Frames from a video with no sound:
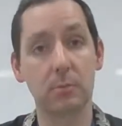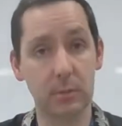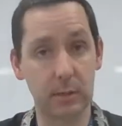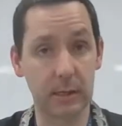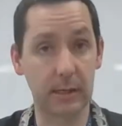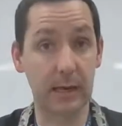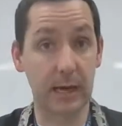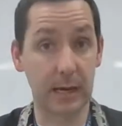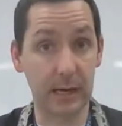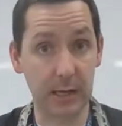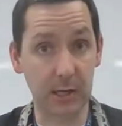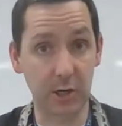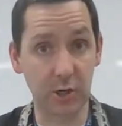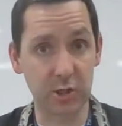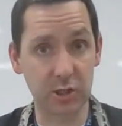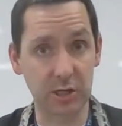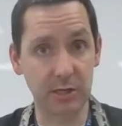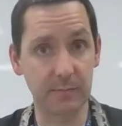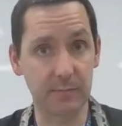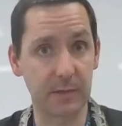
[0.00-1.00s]
kinetic
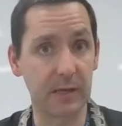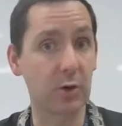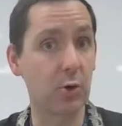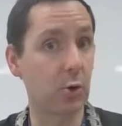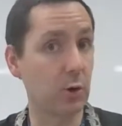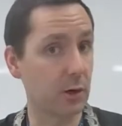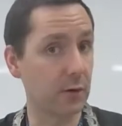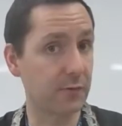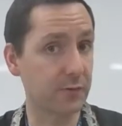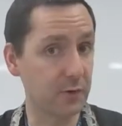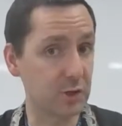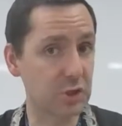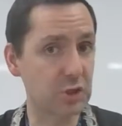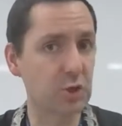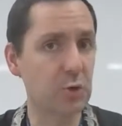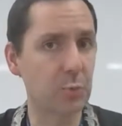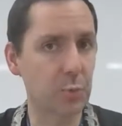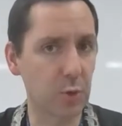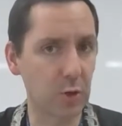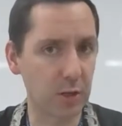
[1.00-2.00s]
energy in order for
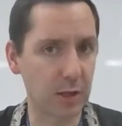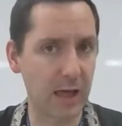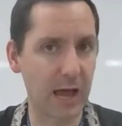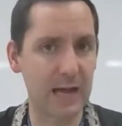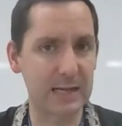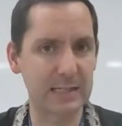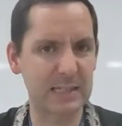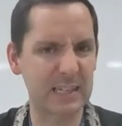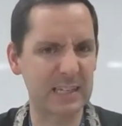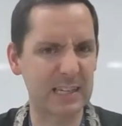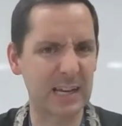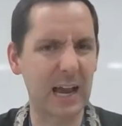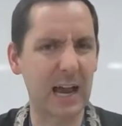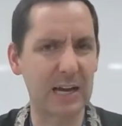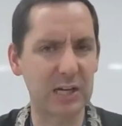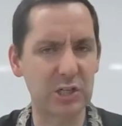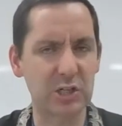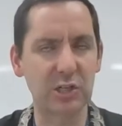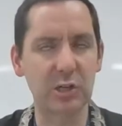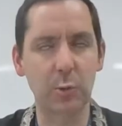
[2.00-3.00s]
super elastic to
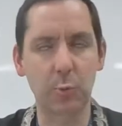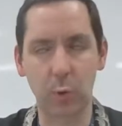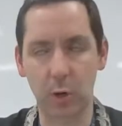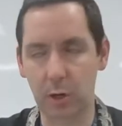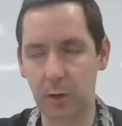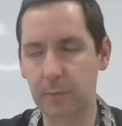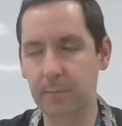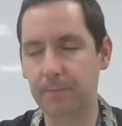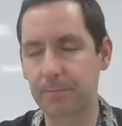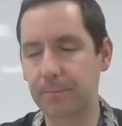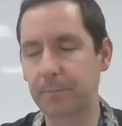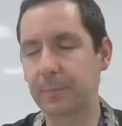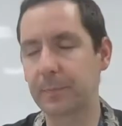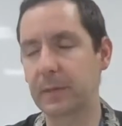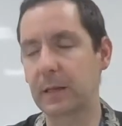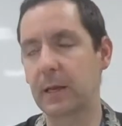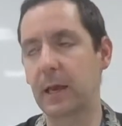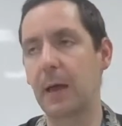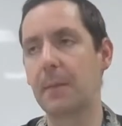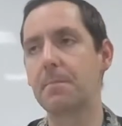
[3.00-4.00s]
actually work.
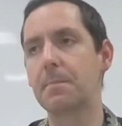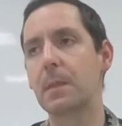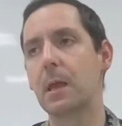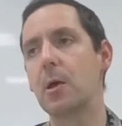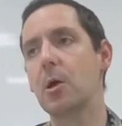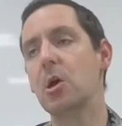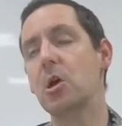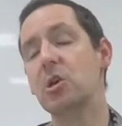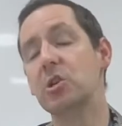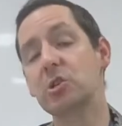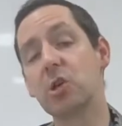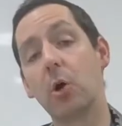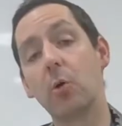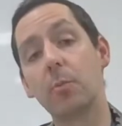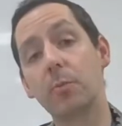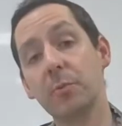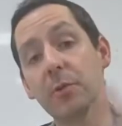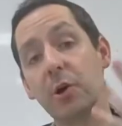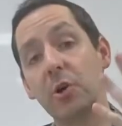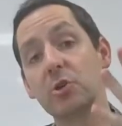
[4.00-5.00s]
Okay,
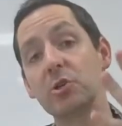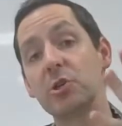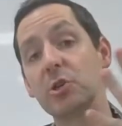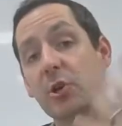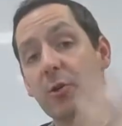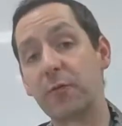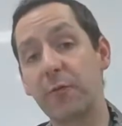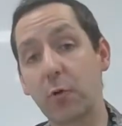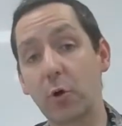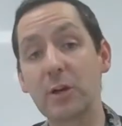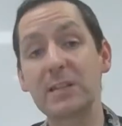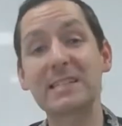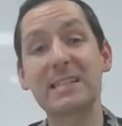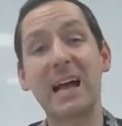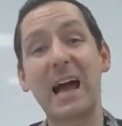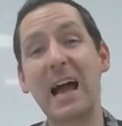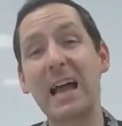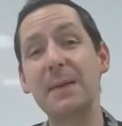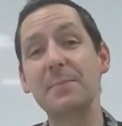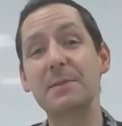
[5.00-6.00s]
so those are your four
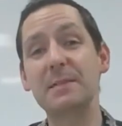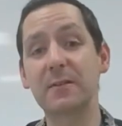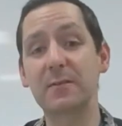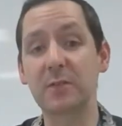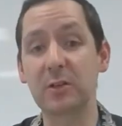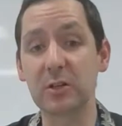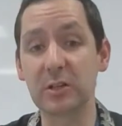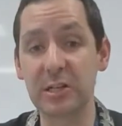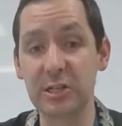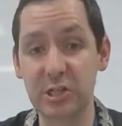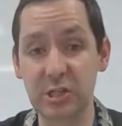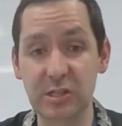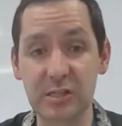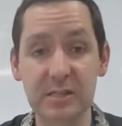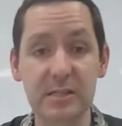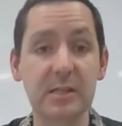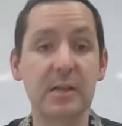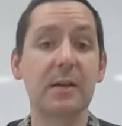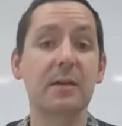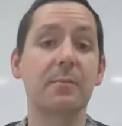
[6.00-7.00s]
types of
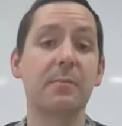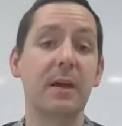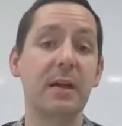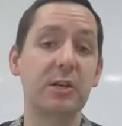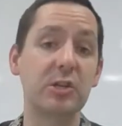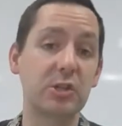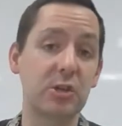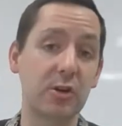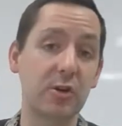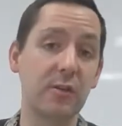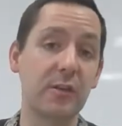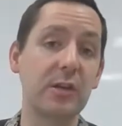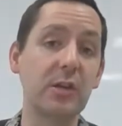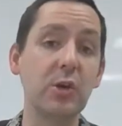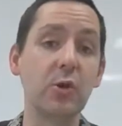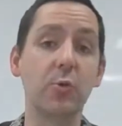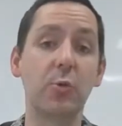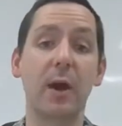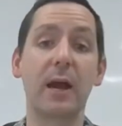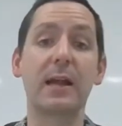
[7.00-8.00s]
collisions. Make sure that
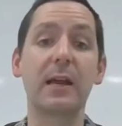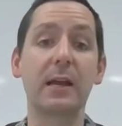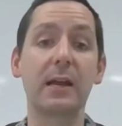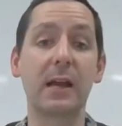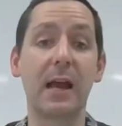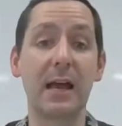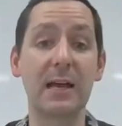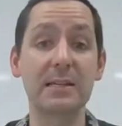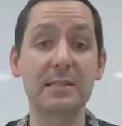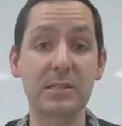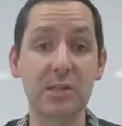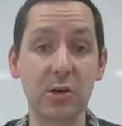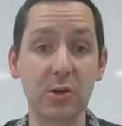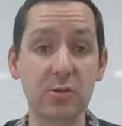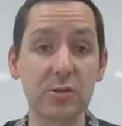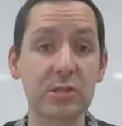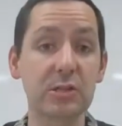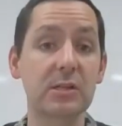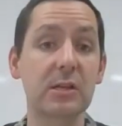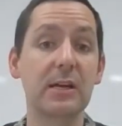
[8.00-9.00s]
you recognize
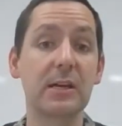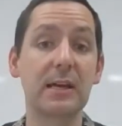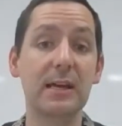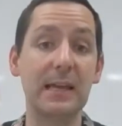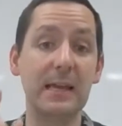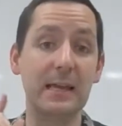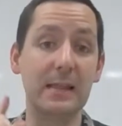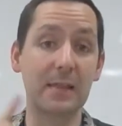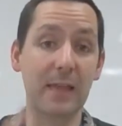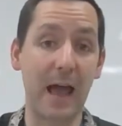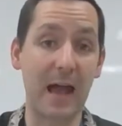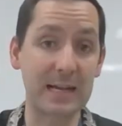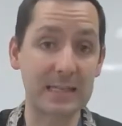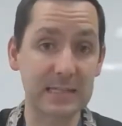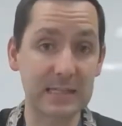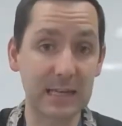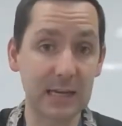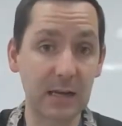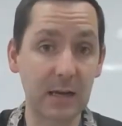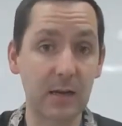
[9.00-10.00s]
those.
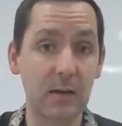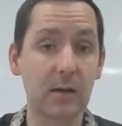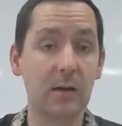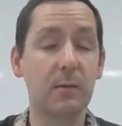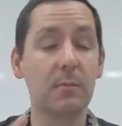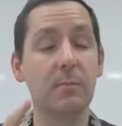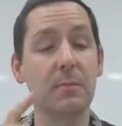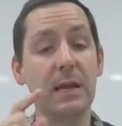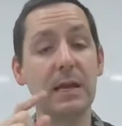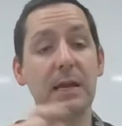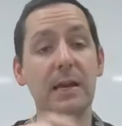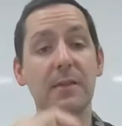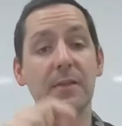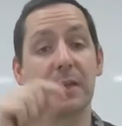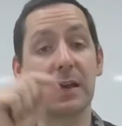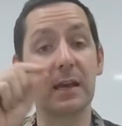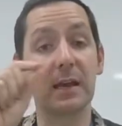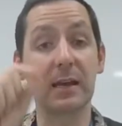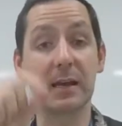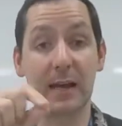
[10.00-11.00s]
Elastic, meaning
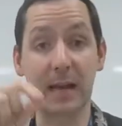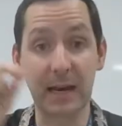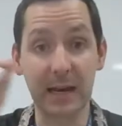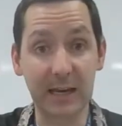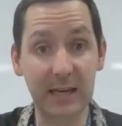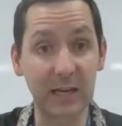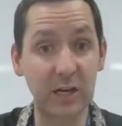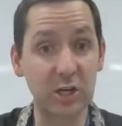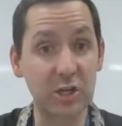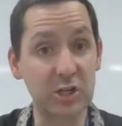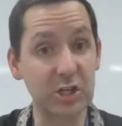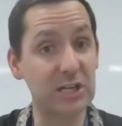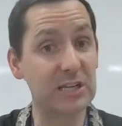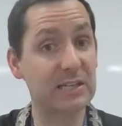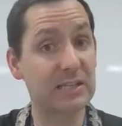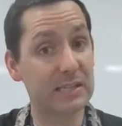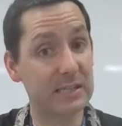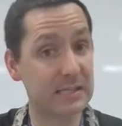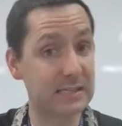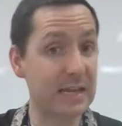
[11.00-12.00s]
that kinetic energy
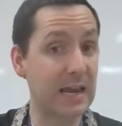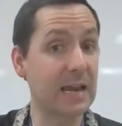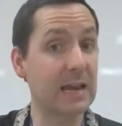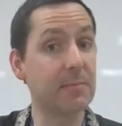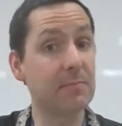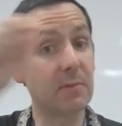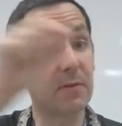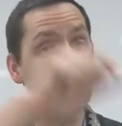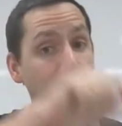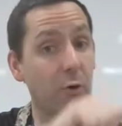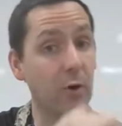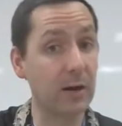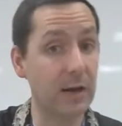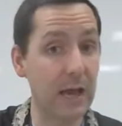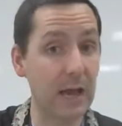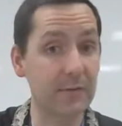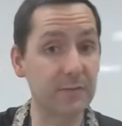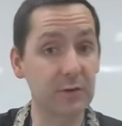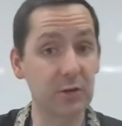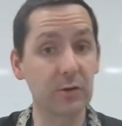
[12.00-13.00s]
is the same before and
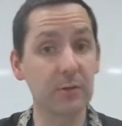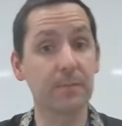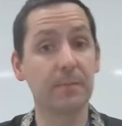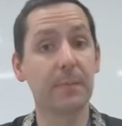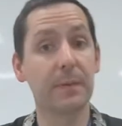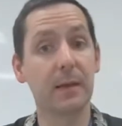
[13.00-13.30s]
after.